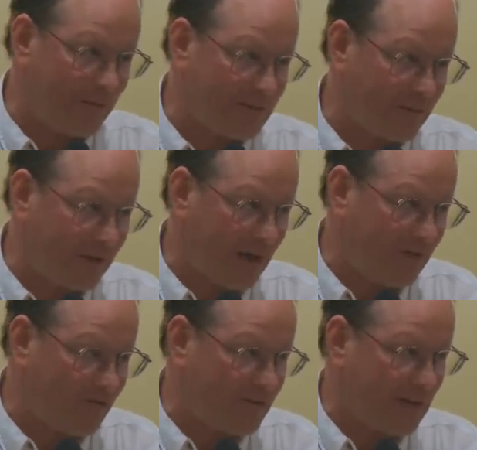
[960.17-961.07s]
Muslim
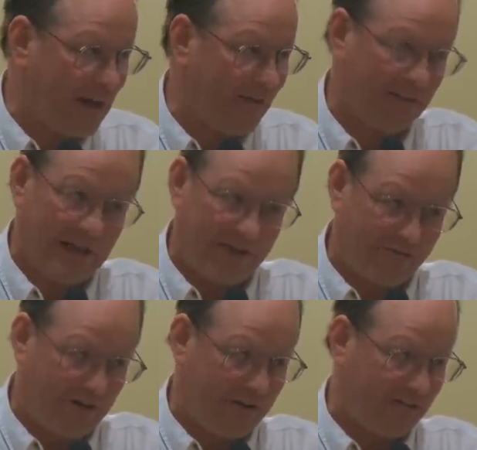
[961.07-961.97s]
countries and I have a lot of
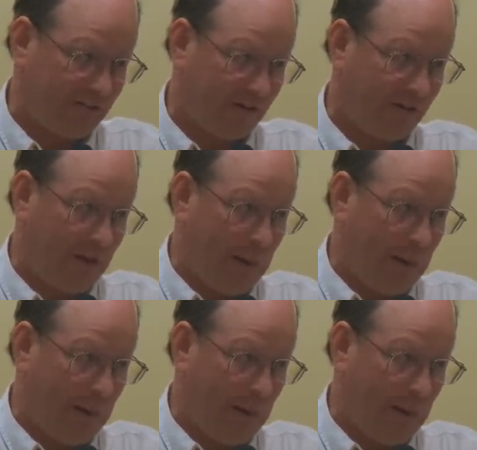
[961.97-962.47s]
friends there.